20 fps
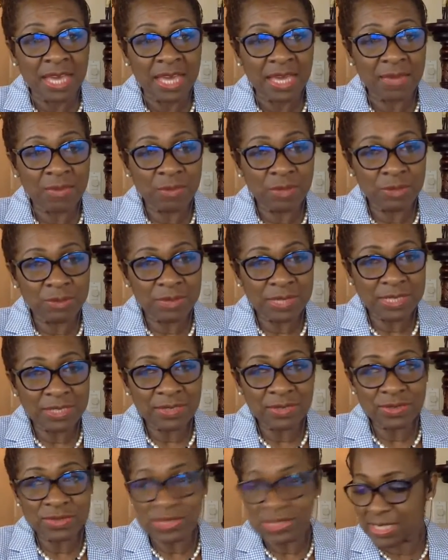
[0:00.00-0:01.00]
And what
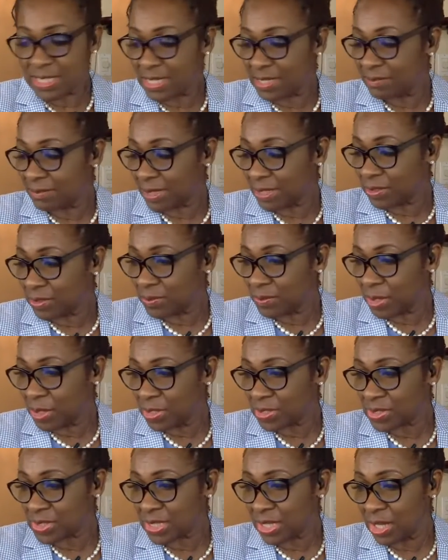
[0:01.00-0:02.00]
Michael said, Michael
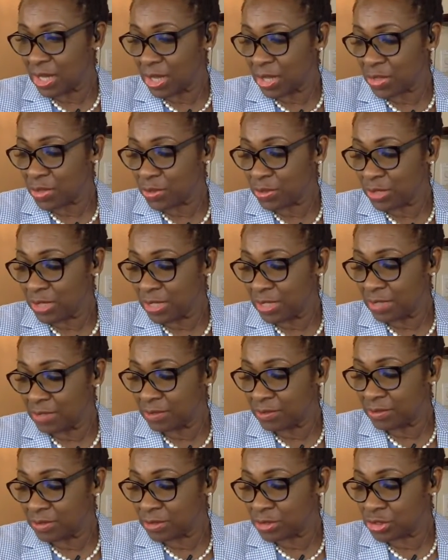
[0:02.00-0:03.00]
Moss, the author
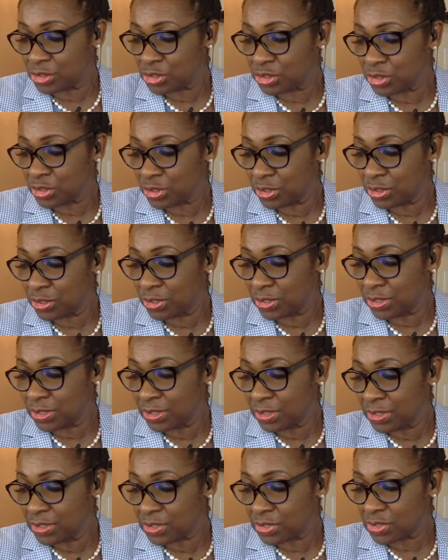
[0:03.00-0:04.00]
of Sugar,
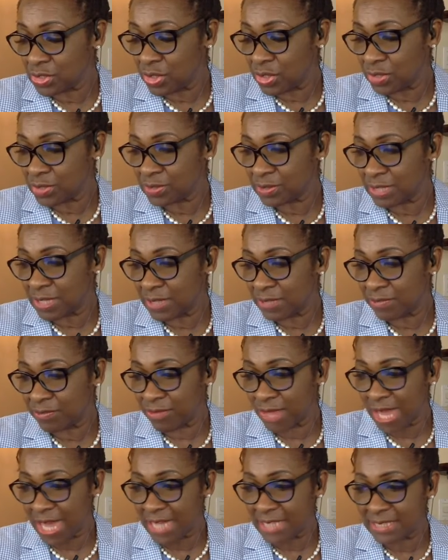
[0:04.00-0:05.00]
Salt,
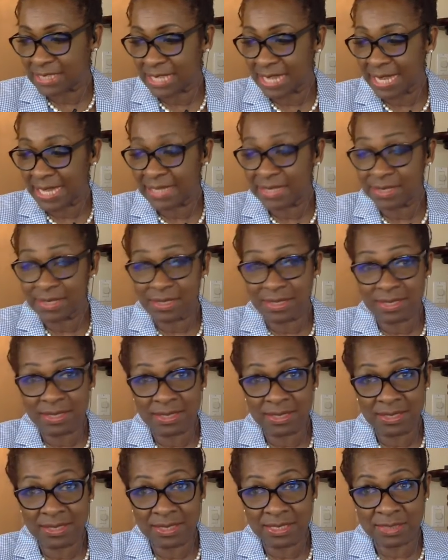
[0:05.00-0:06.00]
Fat, and
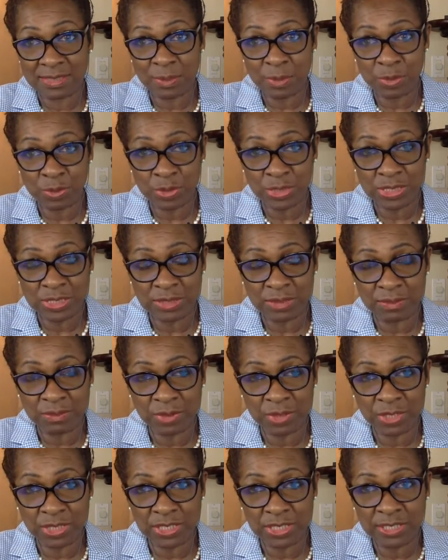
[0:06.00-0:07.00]
his most recent
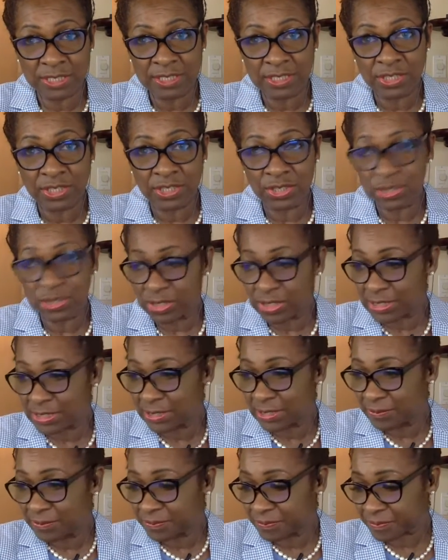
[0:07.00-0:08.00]
book,
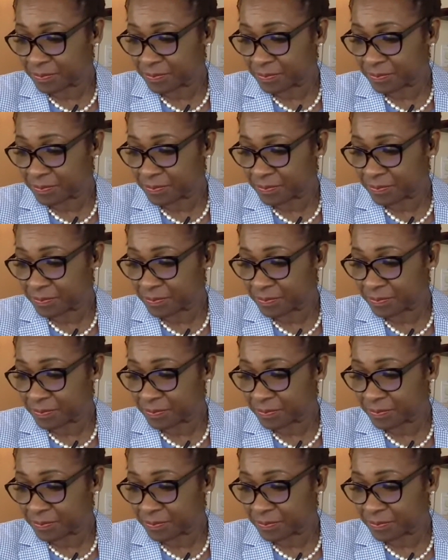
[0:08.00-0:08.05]
Hooked,